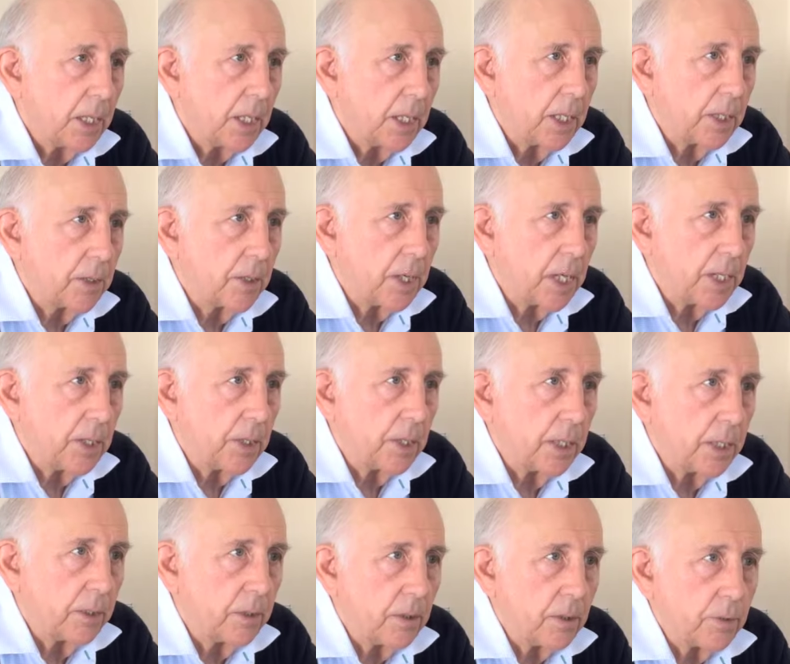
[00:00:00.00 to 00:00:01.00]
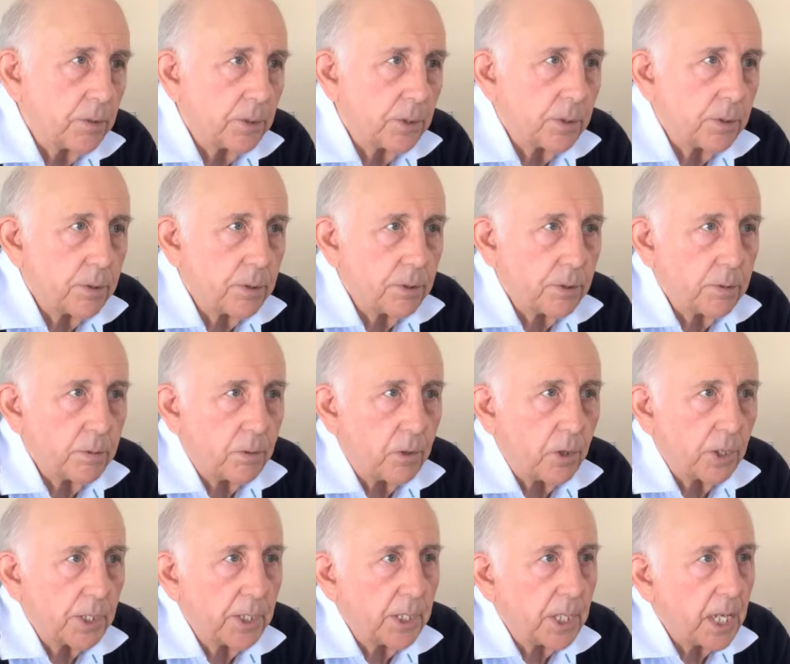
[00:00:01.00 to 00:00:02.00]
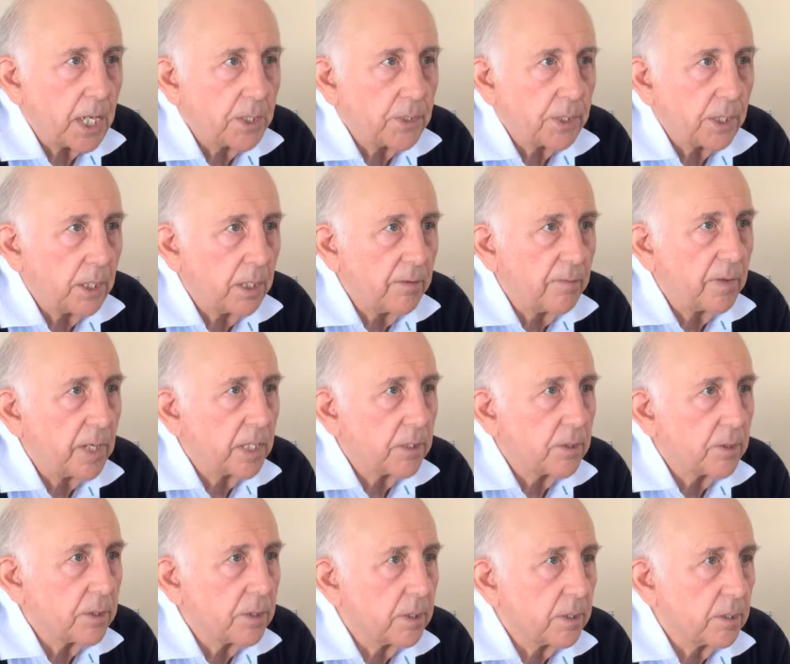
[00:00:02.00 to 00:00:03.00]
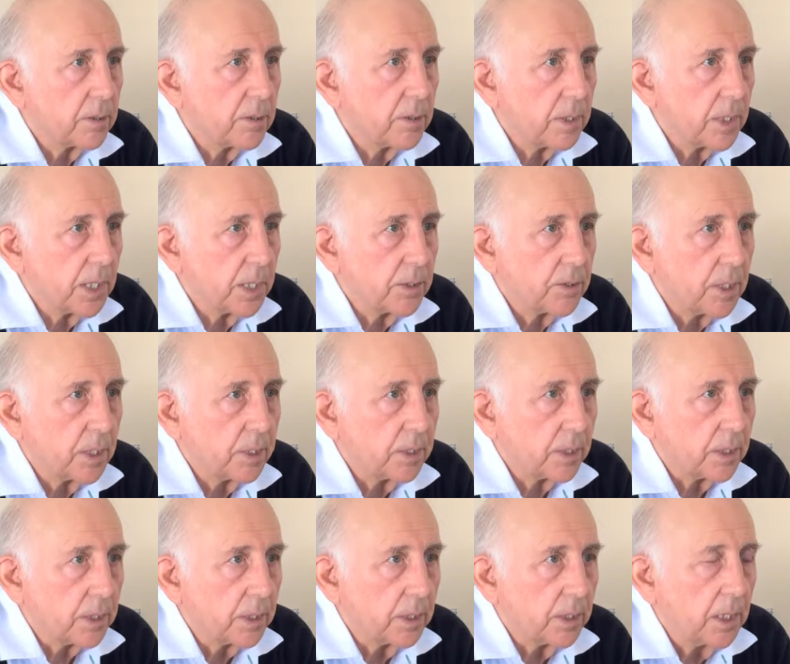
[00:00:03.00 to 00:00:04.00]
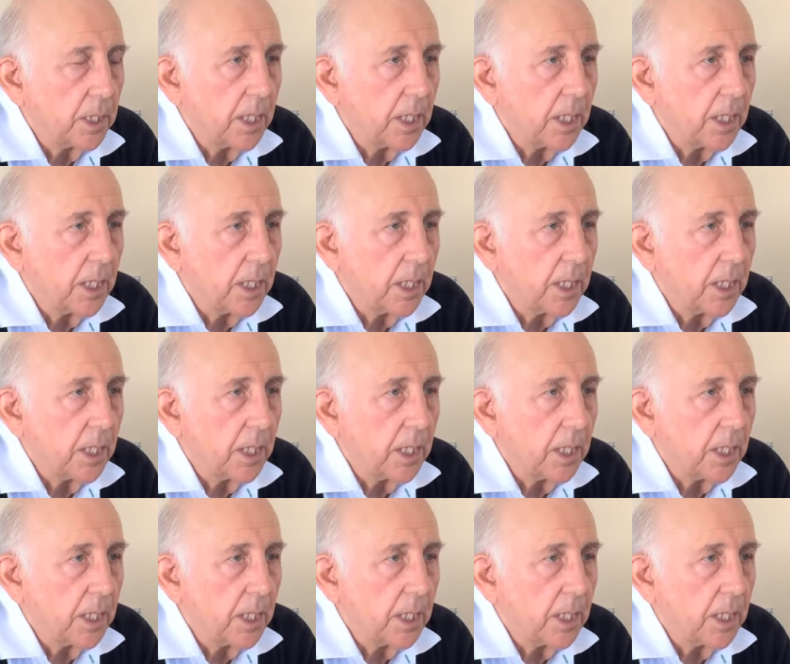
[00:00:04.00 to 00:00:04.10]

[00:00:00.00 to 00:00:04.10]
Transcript: It goes to organizing events, etc.